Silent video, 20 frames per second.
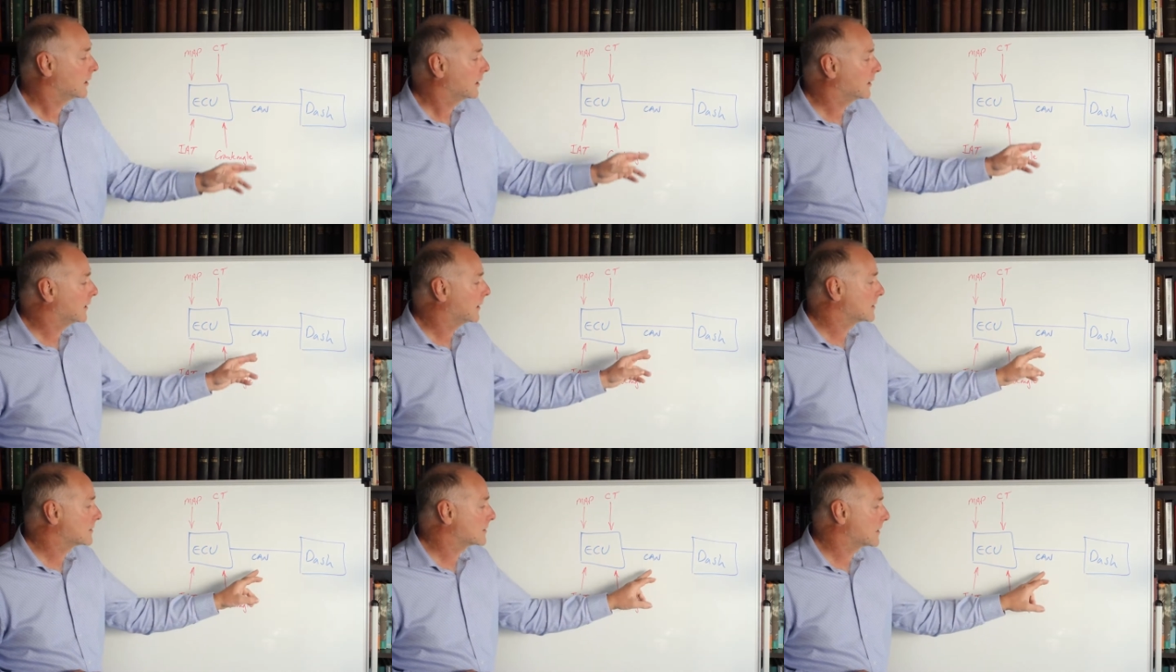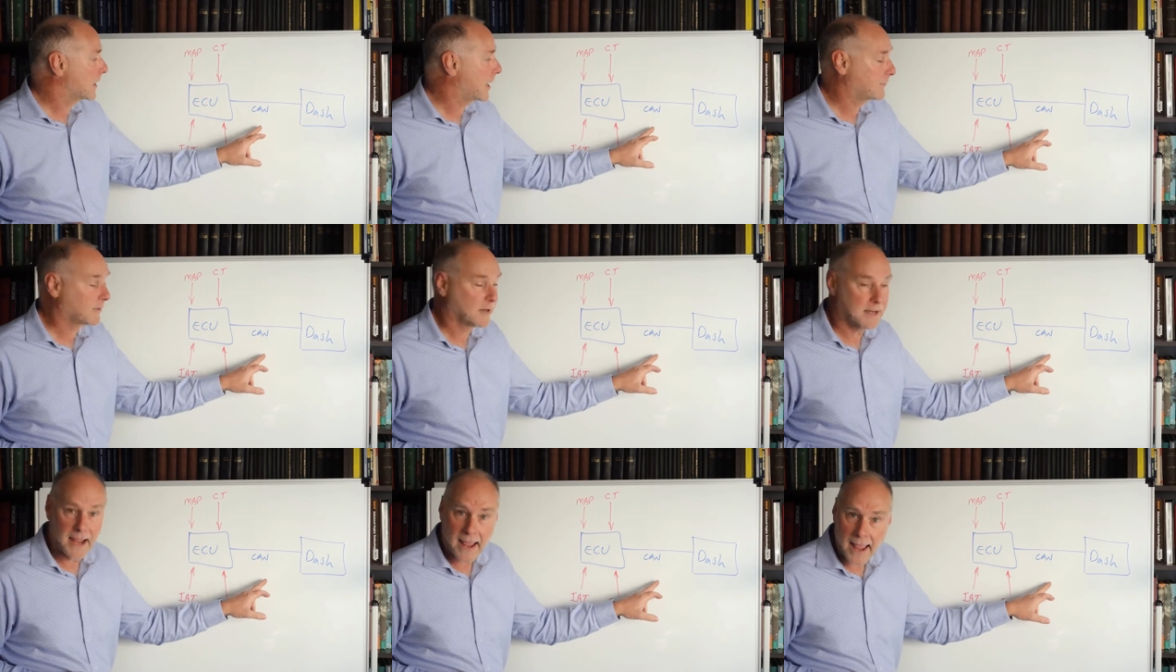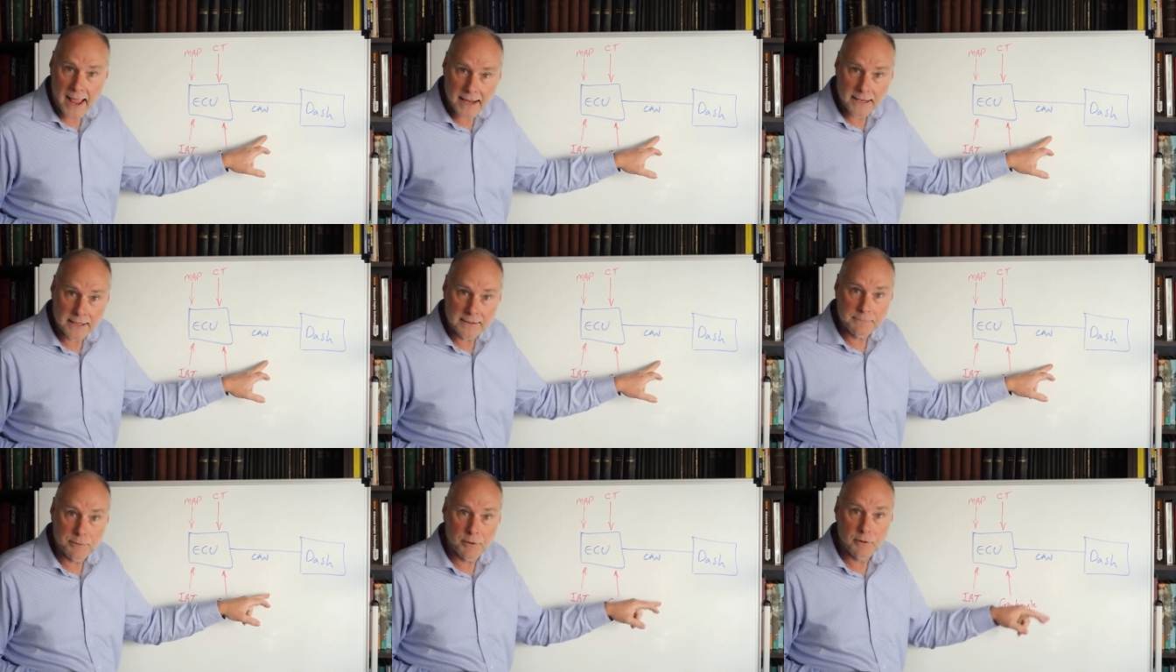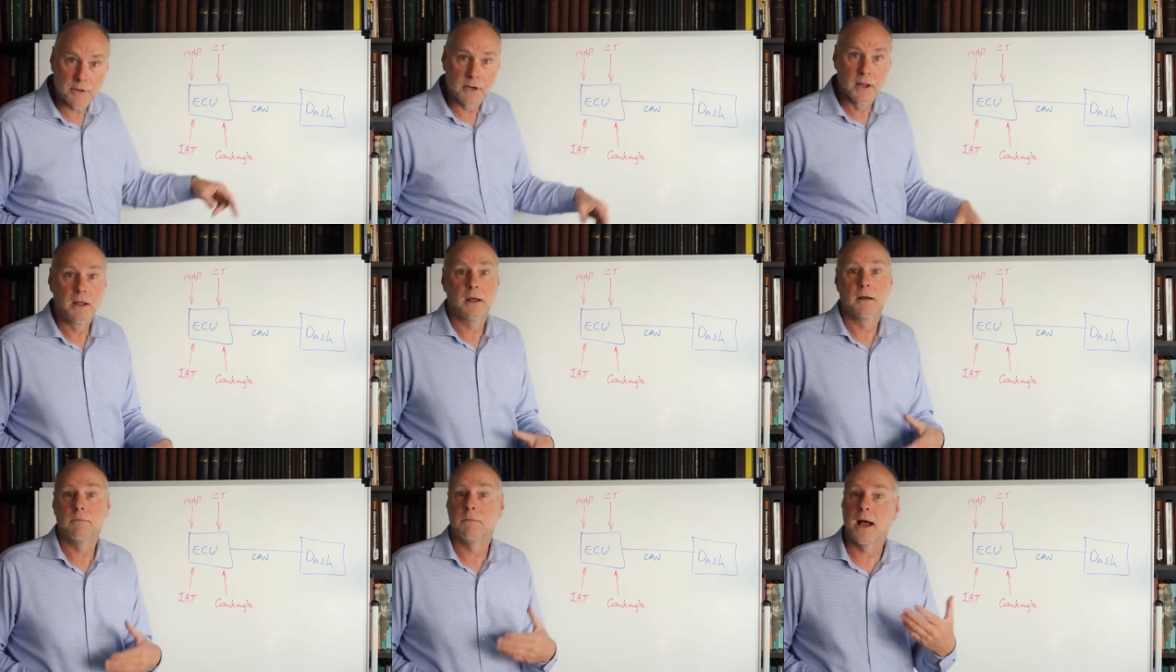It needs to have a CAN input
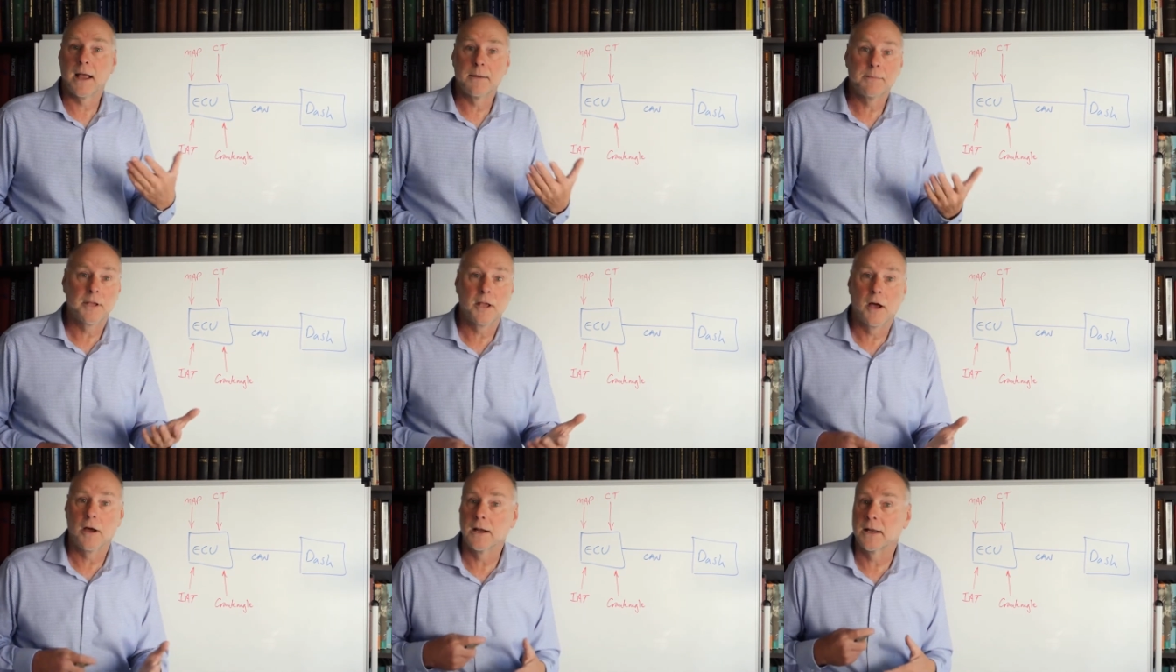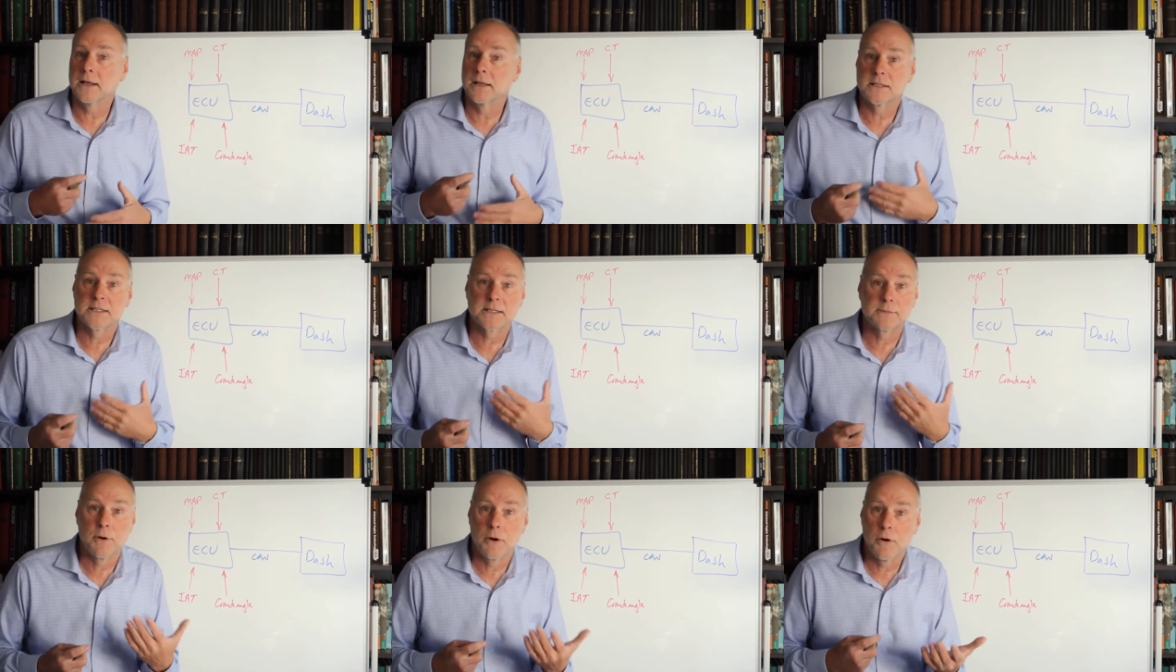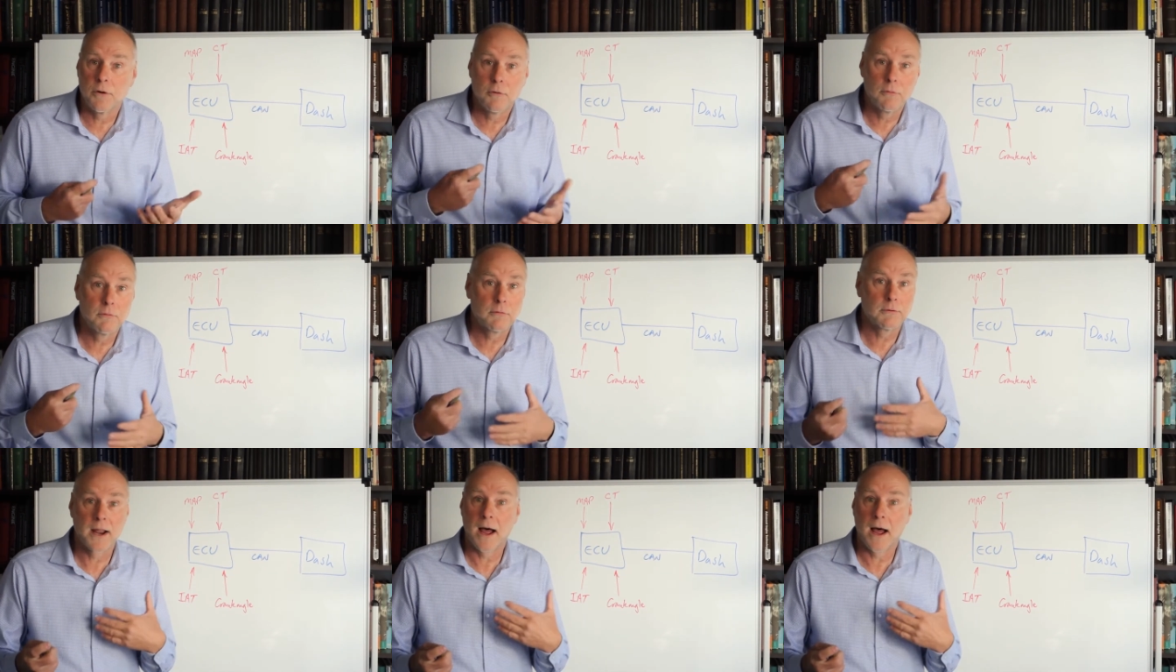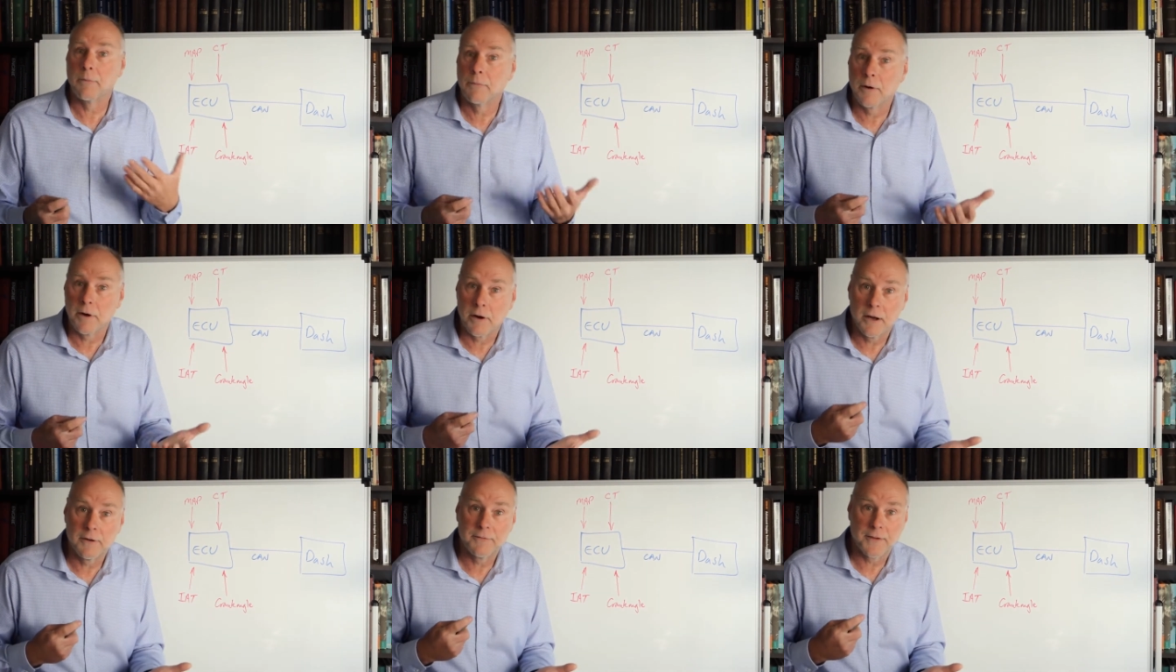and maybe only a small
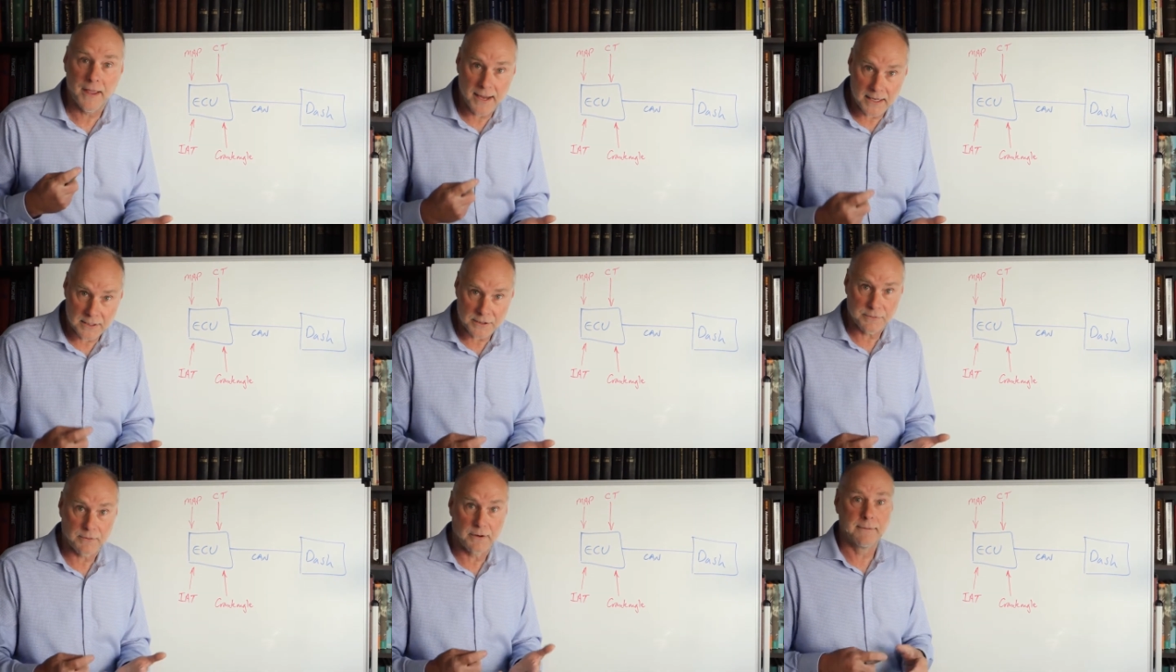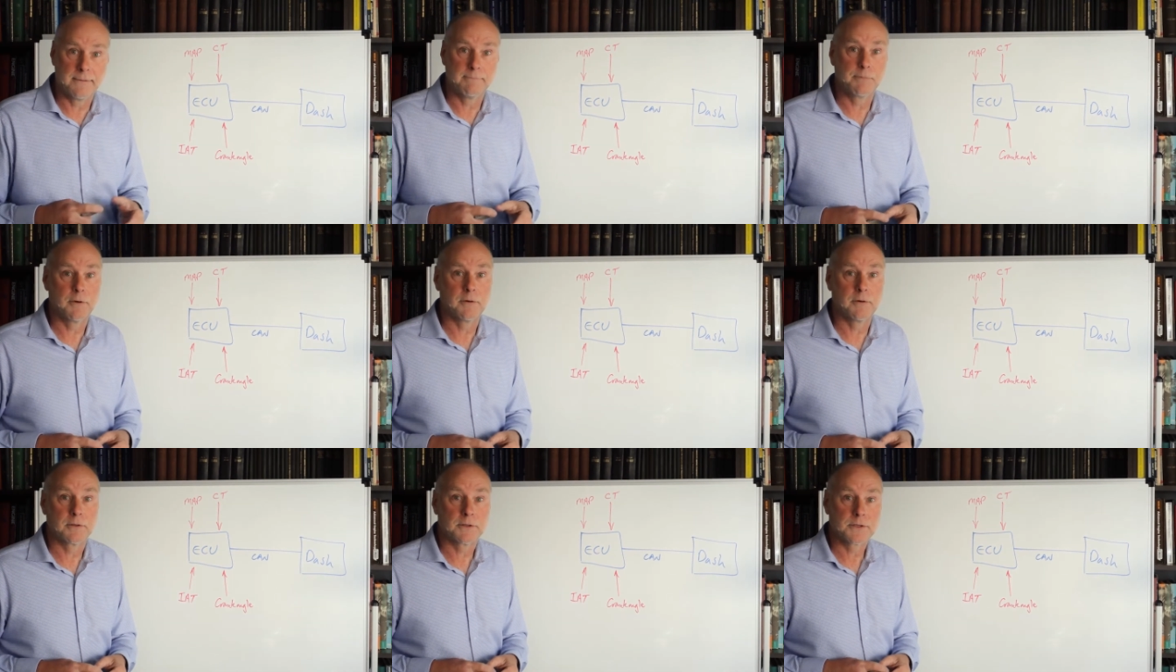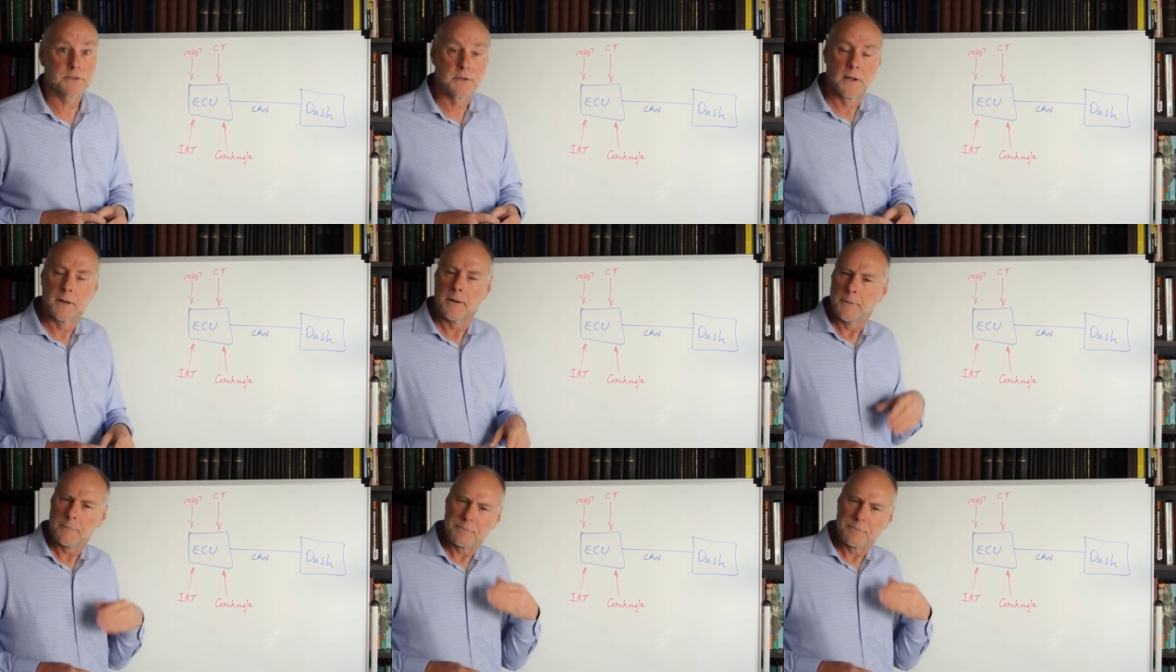number of extra inputs.